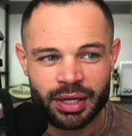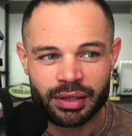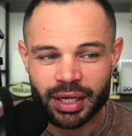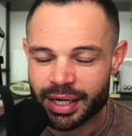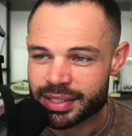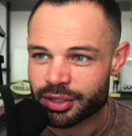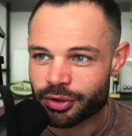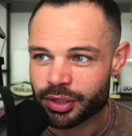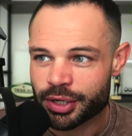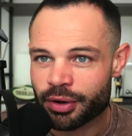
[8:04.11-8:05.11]
Like I said
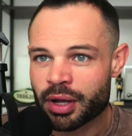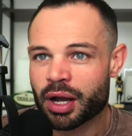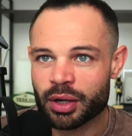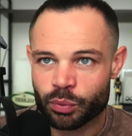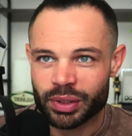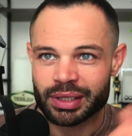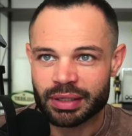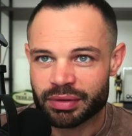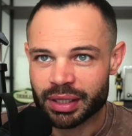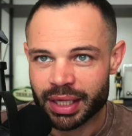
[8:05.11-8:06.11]
earlier, I will leave
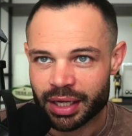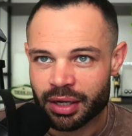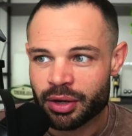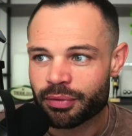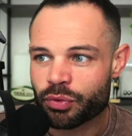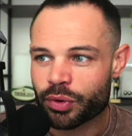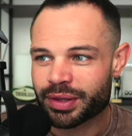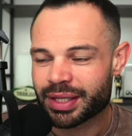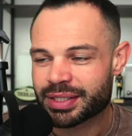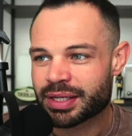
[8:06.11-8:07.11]
the link for
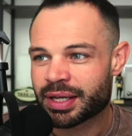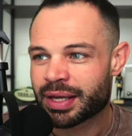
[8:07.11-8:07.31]
this